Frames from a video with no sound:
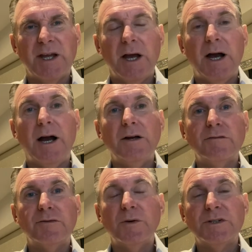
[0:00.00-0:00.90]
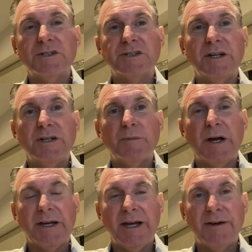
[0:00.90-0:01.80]
I look forward to seeing you
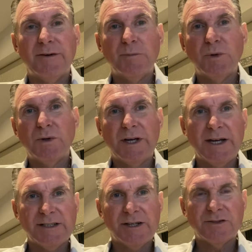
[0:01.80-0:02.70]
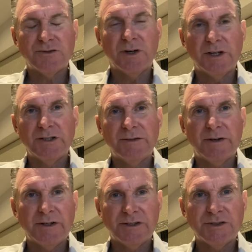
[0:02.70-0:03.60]
back here at Moorgate Andrology
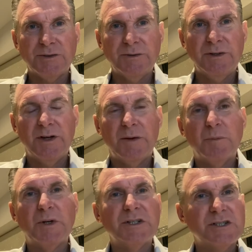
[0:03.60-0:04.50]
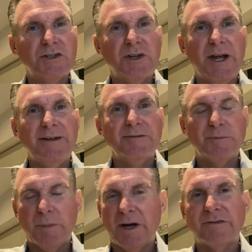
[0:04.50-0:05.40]
very soon. But until then,
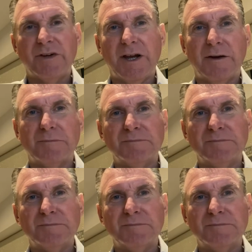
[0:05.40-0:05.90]
bye for now.